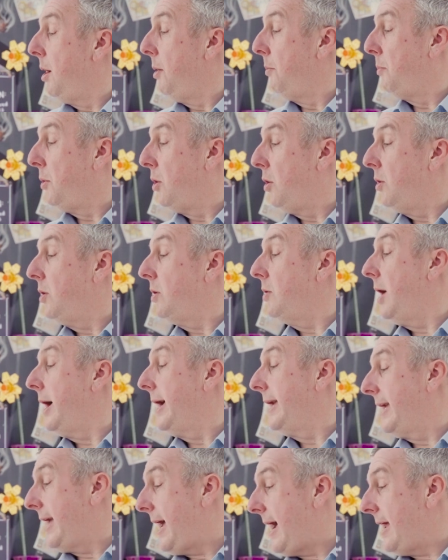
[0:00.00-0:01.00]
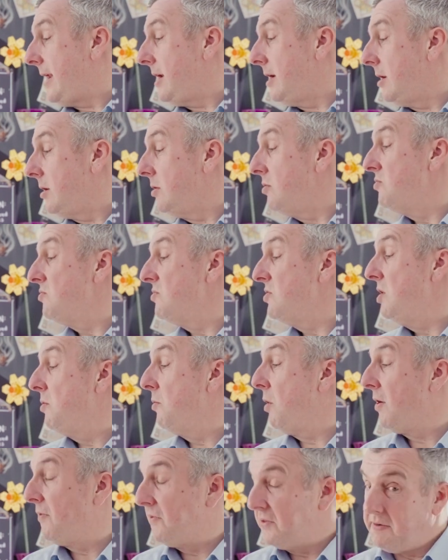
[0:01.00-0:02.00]
But again,
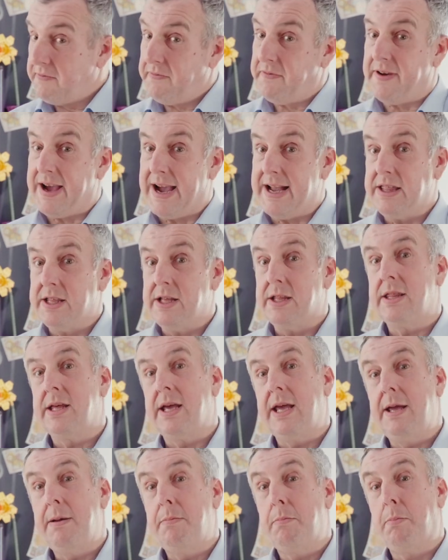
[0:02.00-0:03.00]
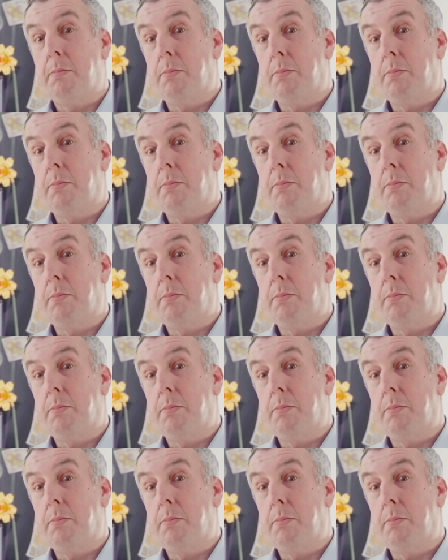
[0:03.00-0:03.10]
you often find that the